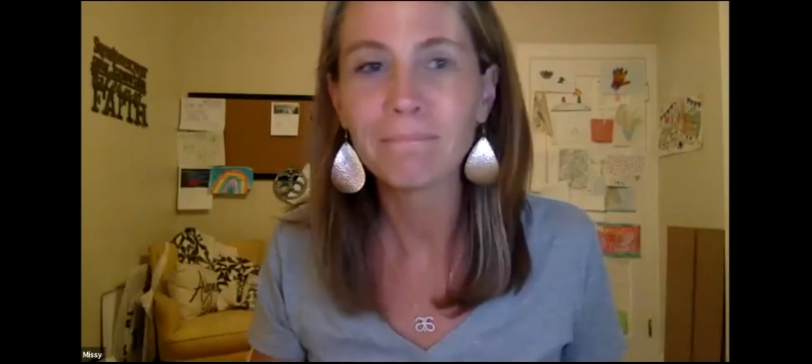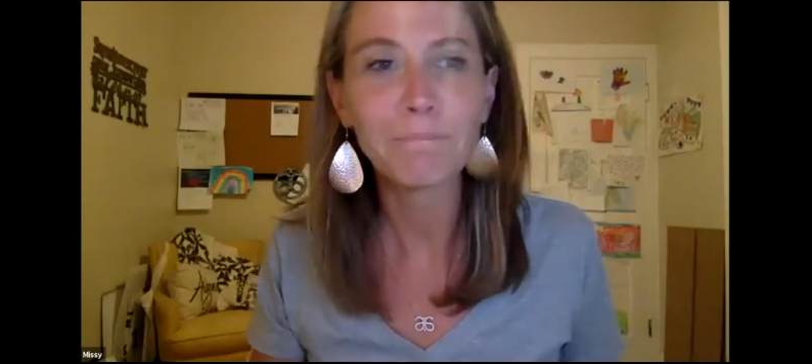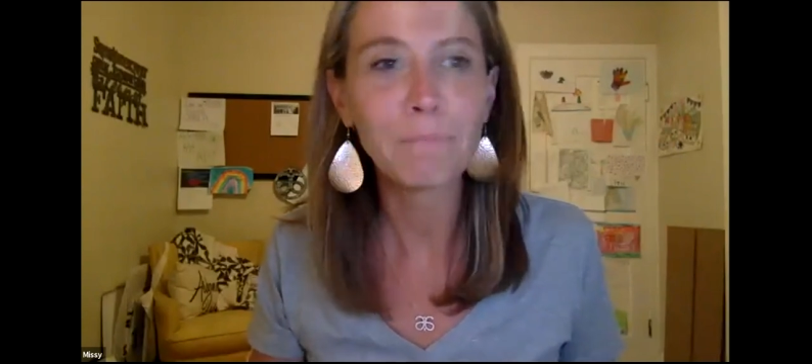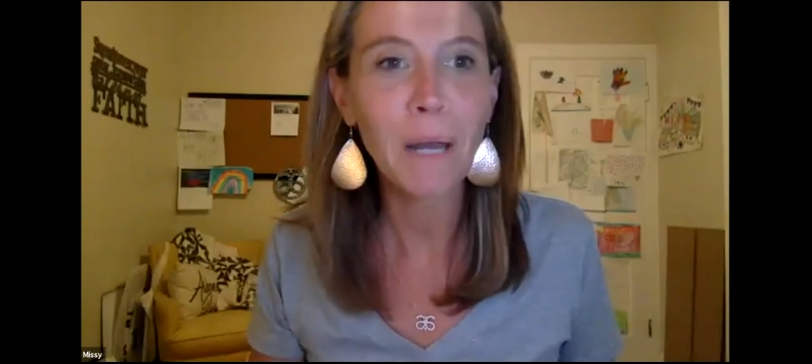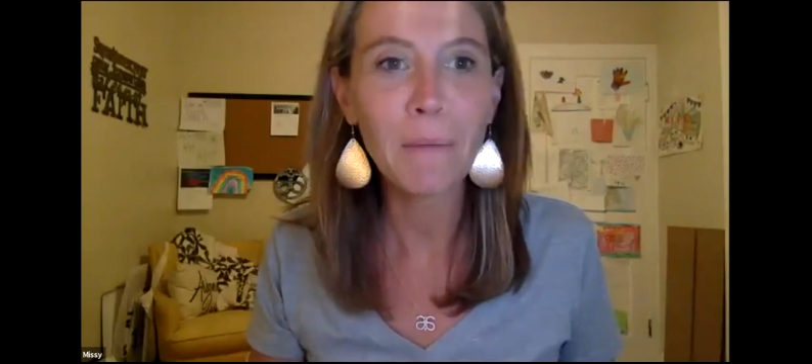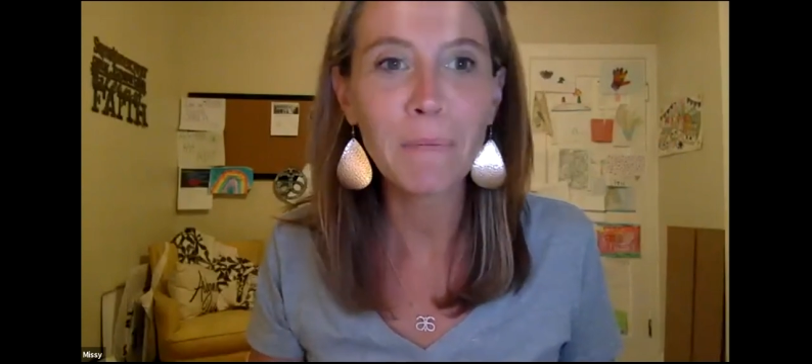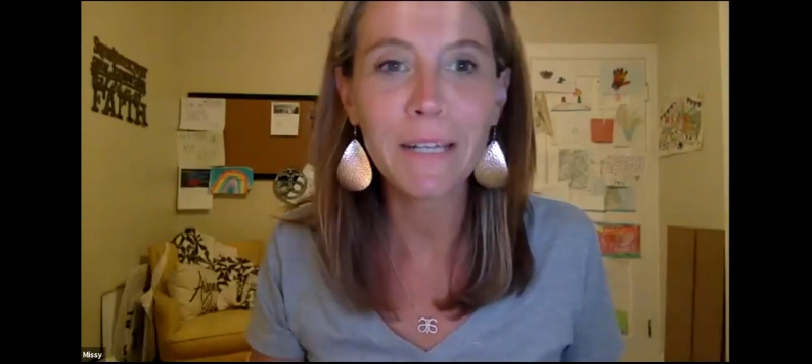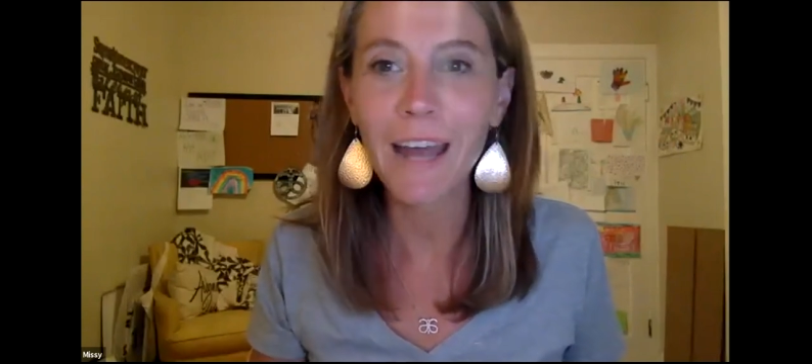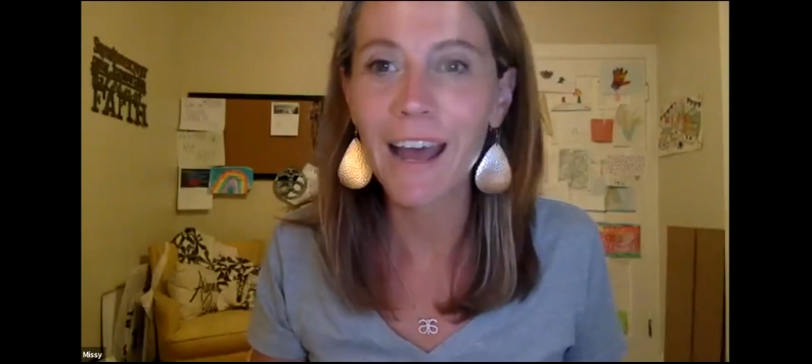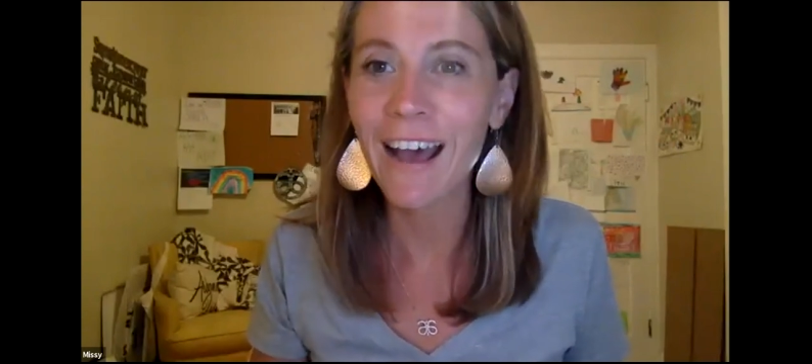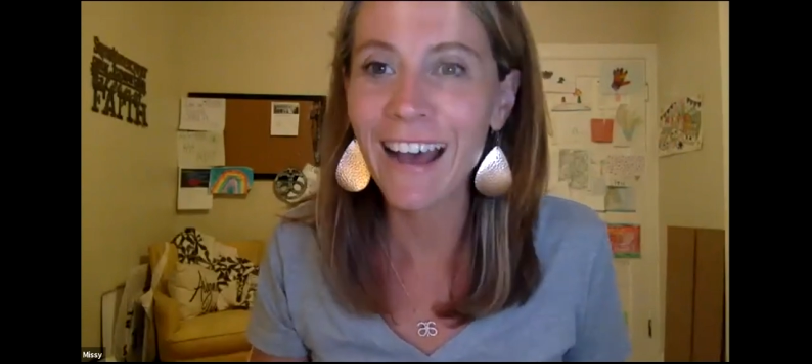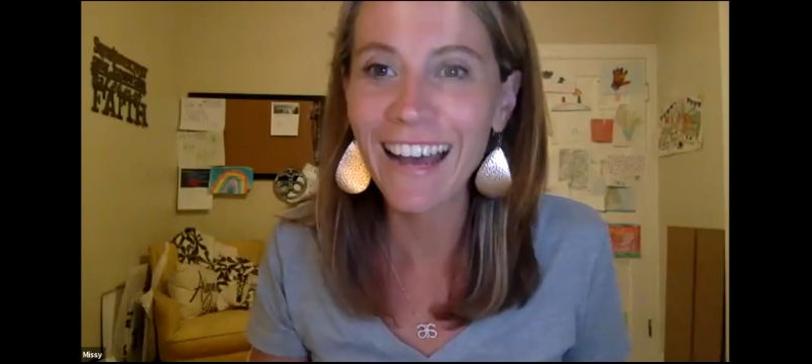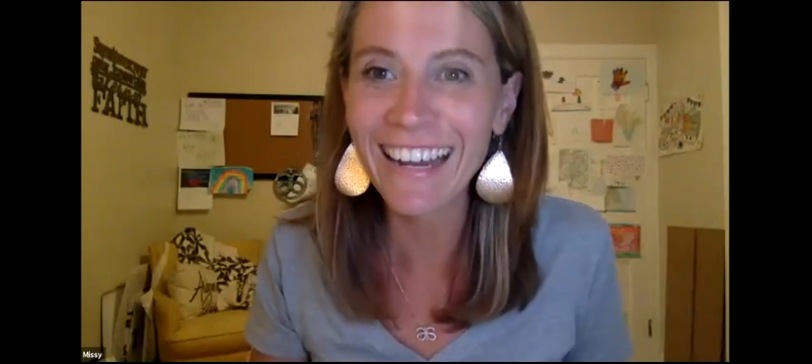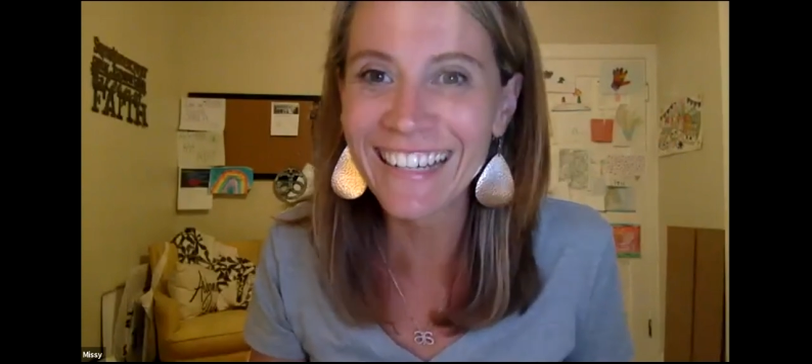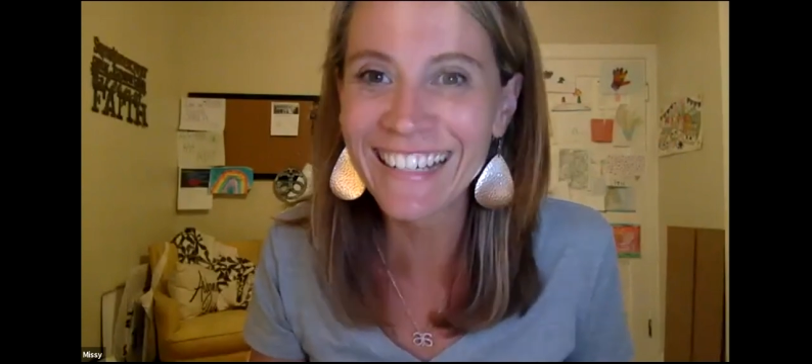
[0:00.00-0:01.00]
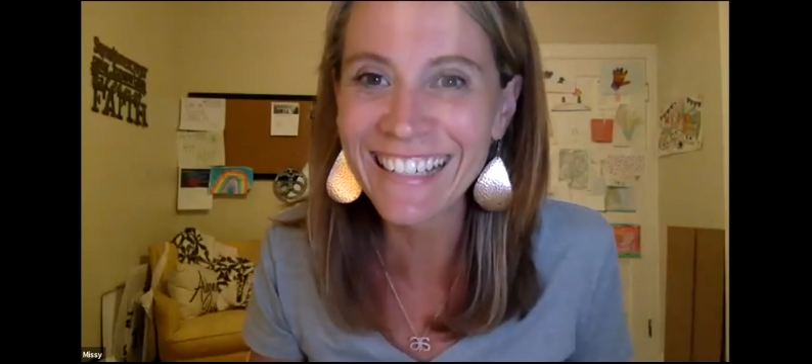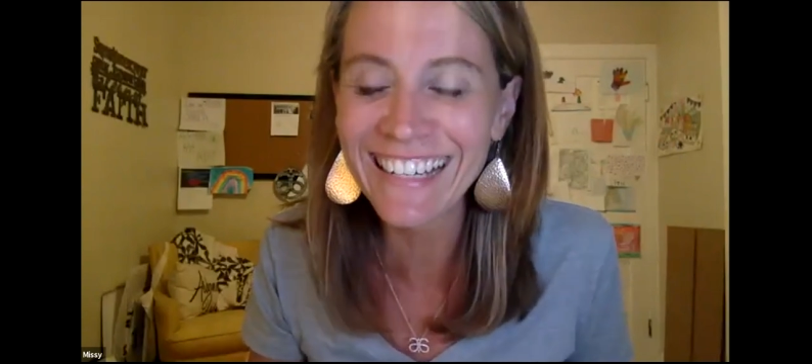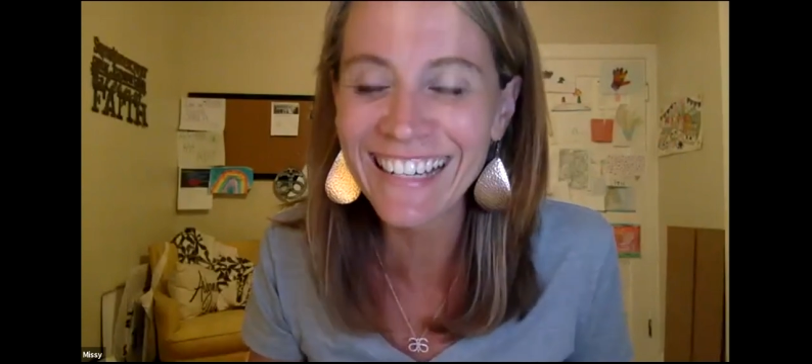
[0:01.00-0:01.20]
Probably not.